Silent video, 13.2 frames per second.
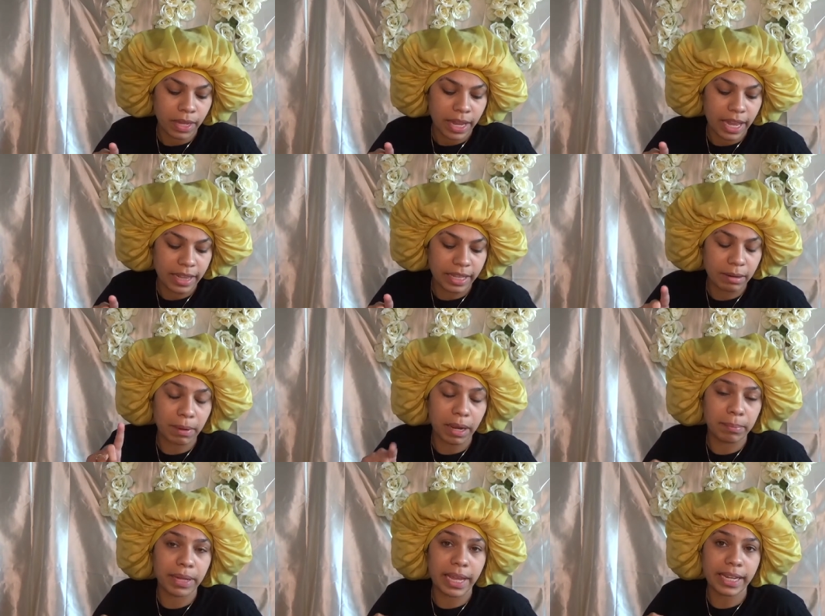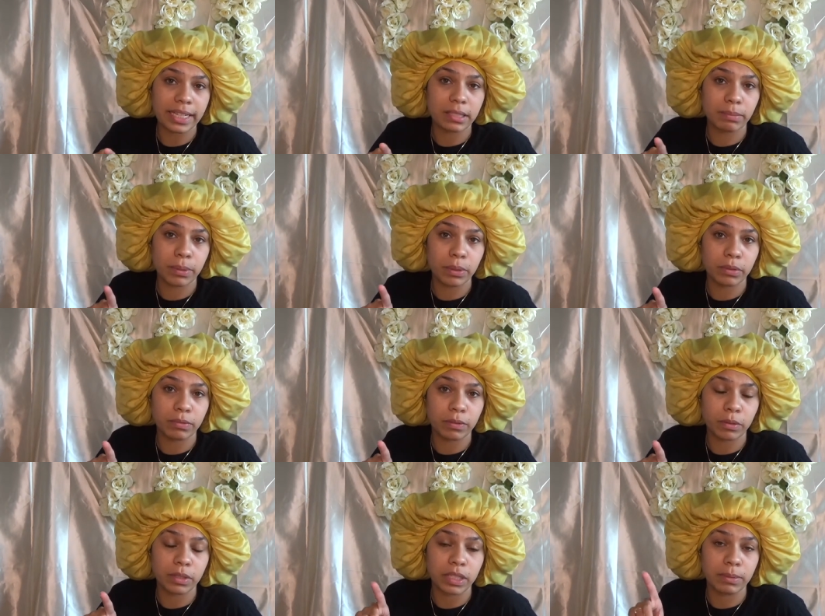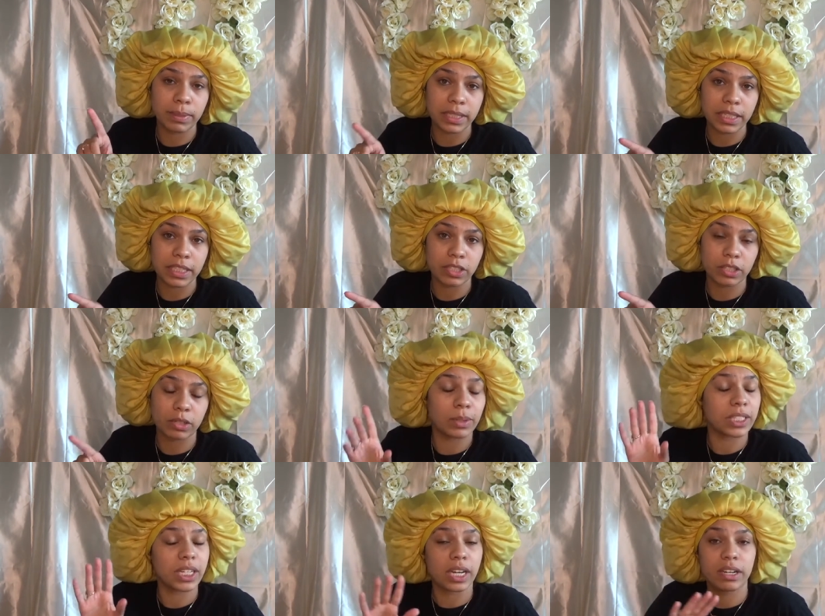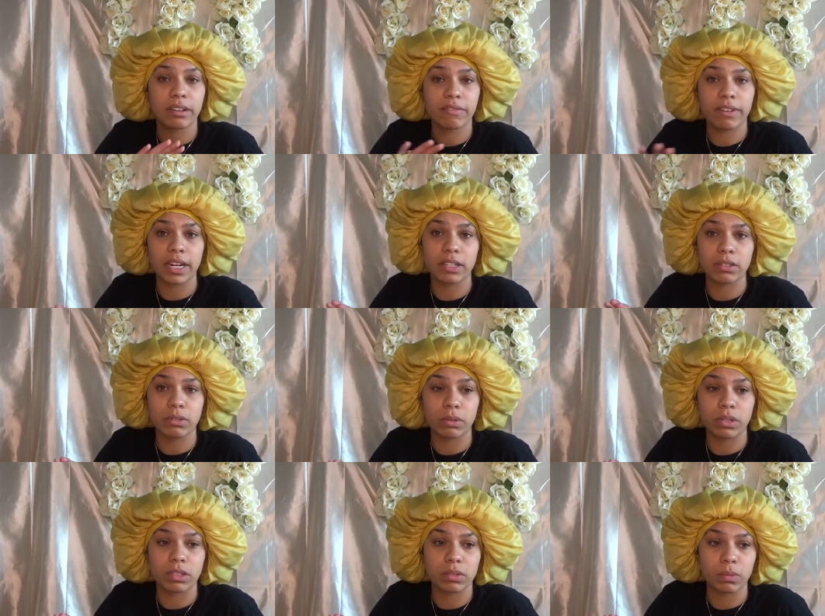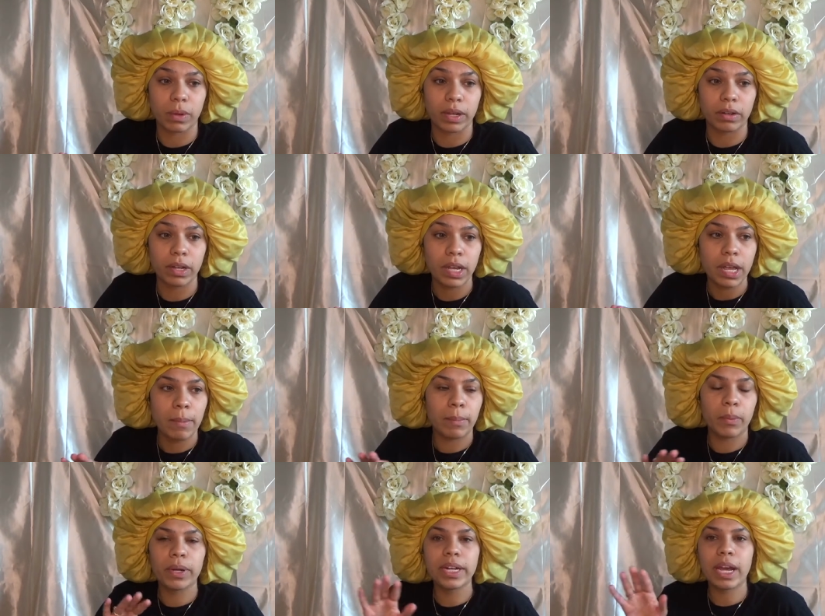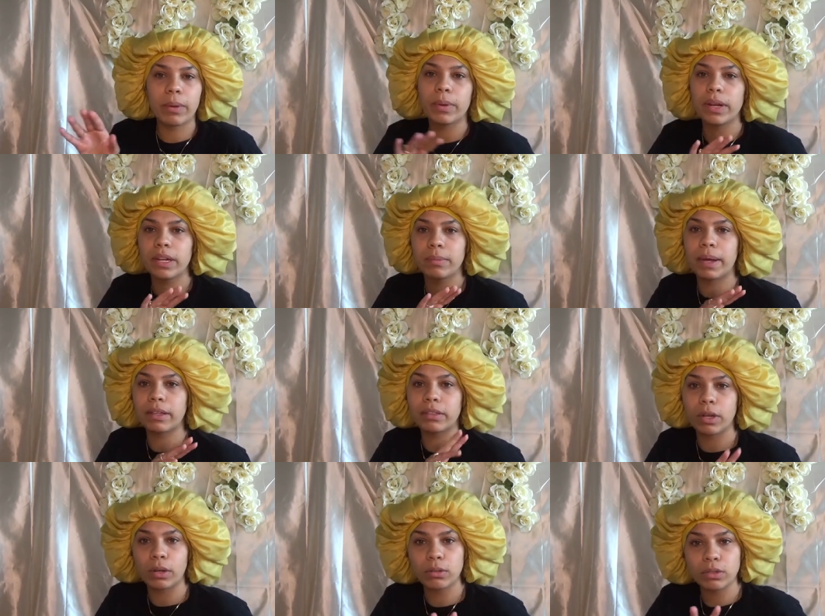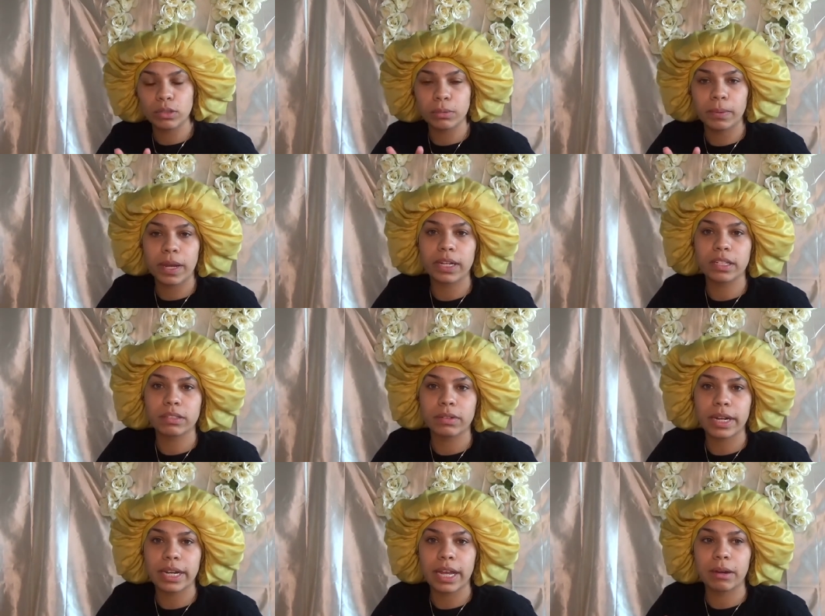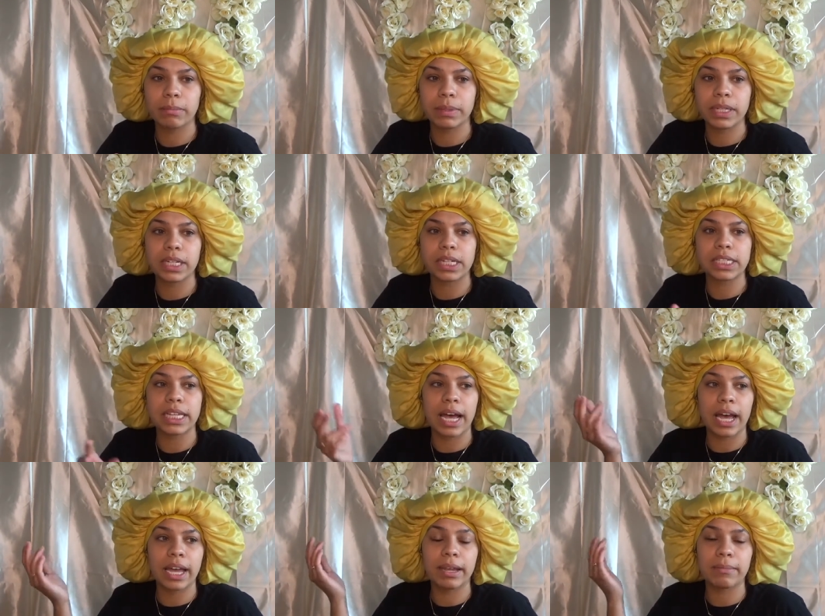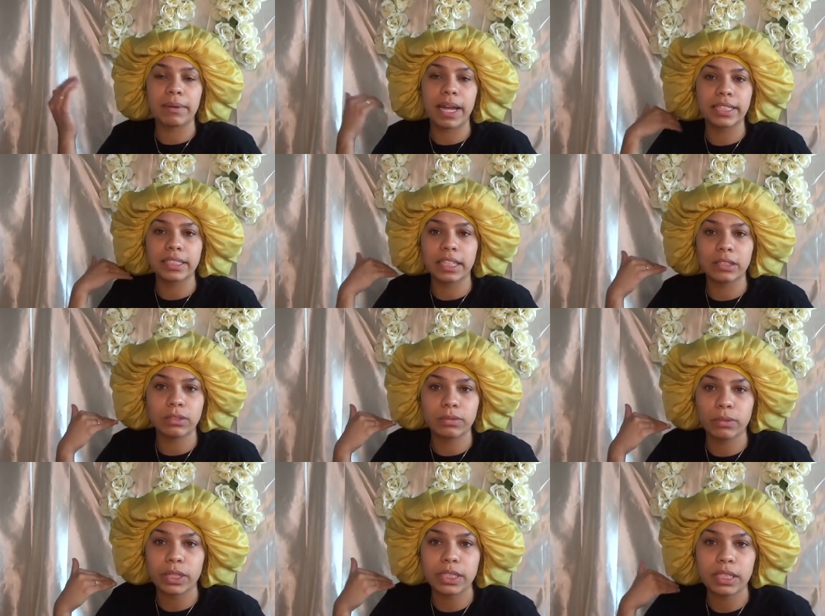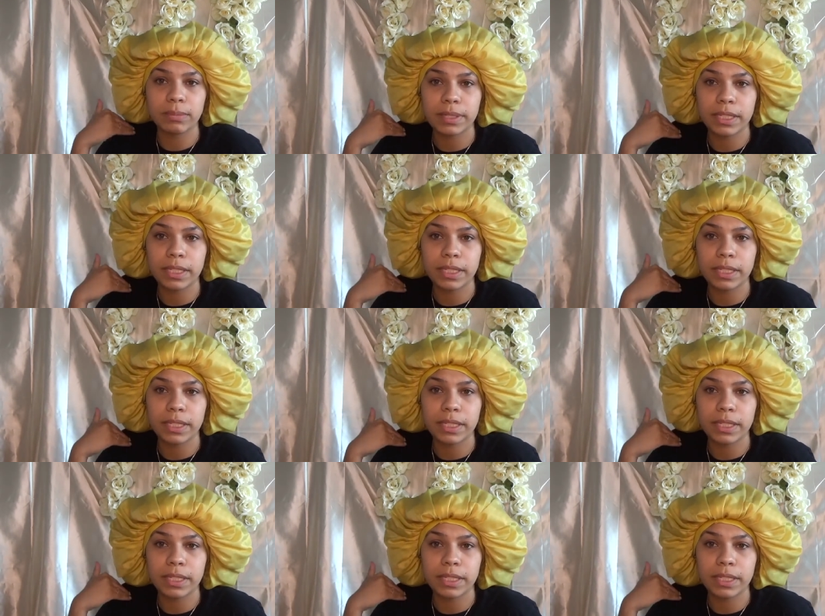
and then my Black is Beautiful Deep Conditioner, which I couldn't find in stores as well. But we're not worried about those two products right now because I am not scheduled for a deep